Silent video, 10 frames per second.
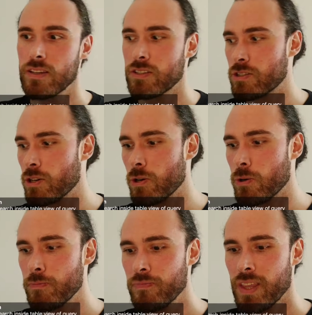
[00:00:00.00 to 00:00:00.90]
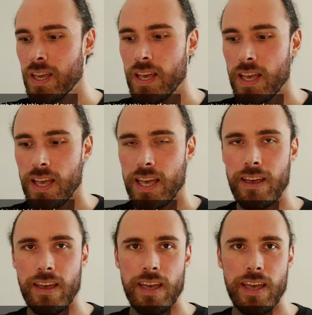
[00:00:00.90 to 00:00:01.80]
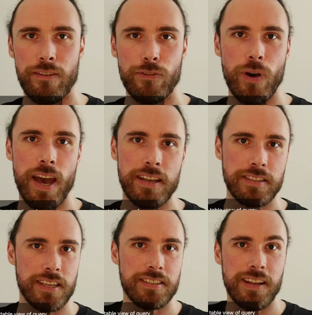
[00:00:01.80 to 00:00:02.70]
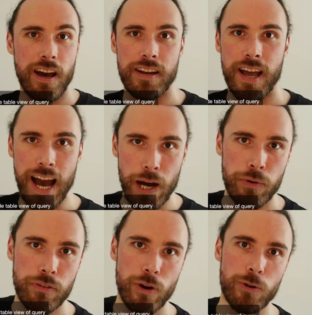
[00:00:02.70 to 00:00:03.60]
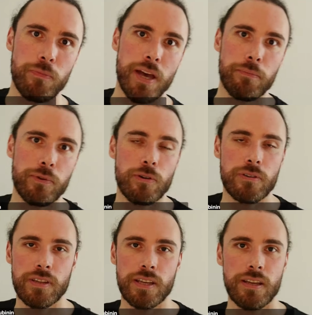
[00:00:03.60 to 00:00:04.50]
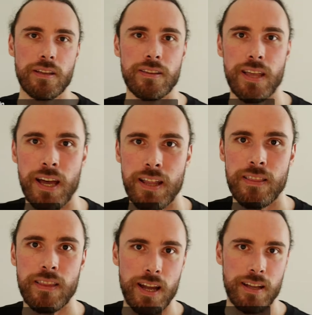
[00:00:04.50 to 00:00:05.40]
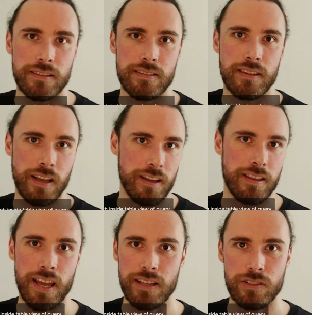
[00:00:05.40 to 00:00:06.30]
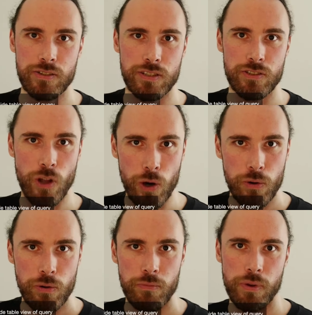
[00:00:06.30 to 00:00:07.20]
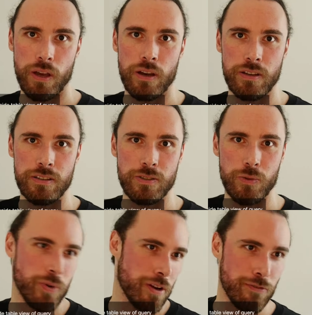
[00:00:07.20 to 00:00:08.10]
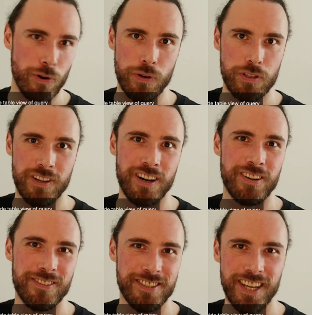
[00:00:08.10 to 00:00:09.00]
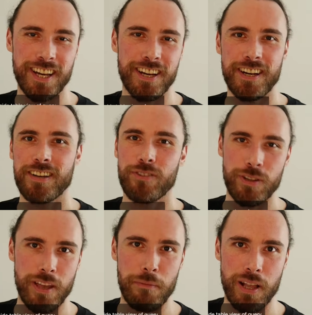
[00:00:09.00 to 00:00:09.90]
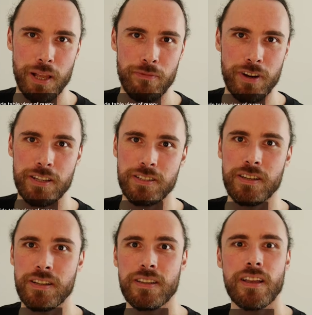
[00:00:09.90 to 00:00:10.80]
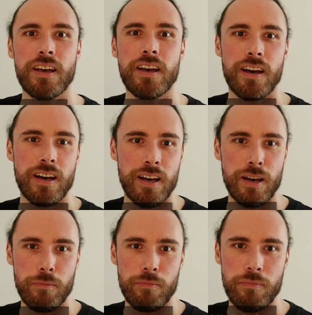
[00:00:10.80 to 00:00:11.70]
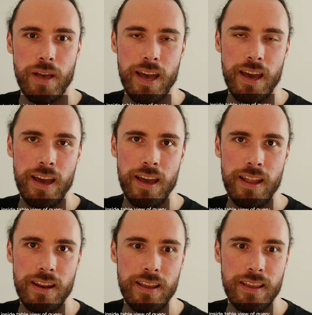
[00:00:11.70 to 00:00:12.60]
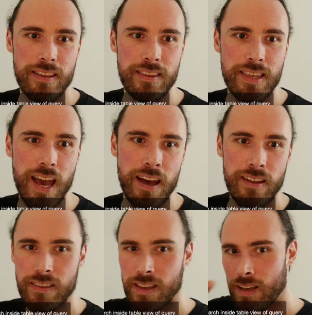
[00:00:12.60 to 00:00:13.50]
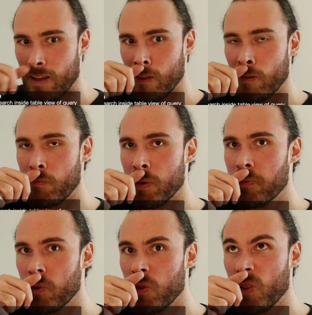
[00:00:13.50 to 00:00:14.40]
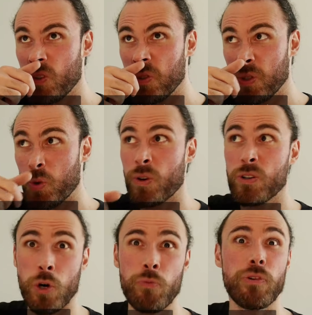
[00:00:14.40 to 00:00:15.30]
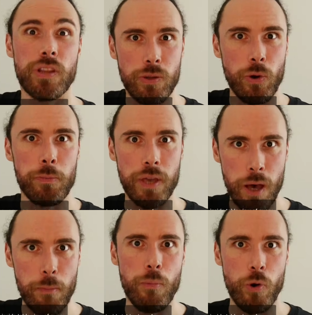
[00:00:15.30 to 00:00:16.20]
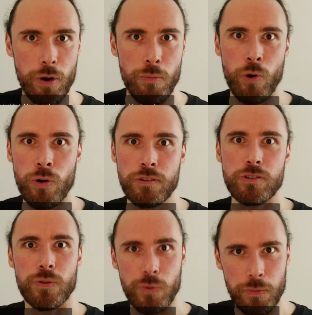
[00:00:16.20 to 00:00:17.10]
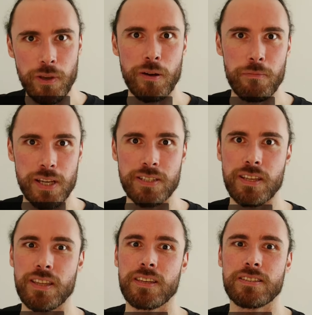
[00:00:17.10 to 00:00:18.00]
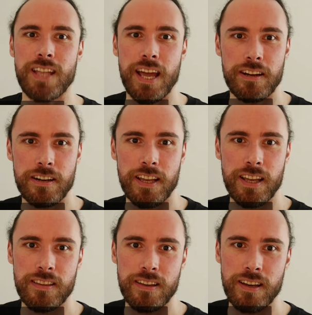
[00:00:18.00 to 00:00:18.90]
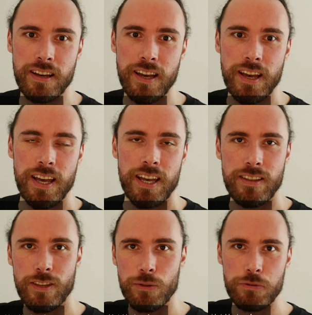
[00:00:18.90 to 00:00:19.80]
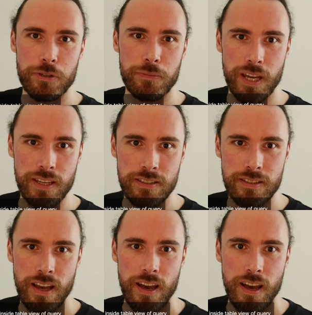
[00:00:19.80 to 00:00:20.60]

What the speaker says: So if you ask, is it on our roadmap currently, then the answer is no, because we are focused on sync, real-time collaboration, and yeah, the people who use queries, hopefully it will become more and more. So it will become basically a standard in the user base.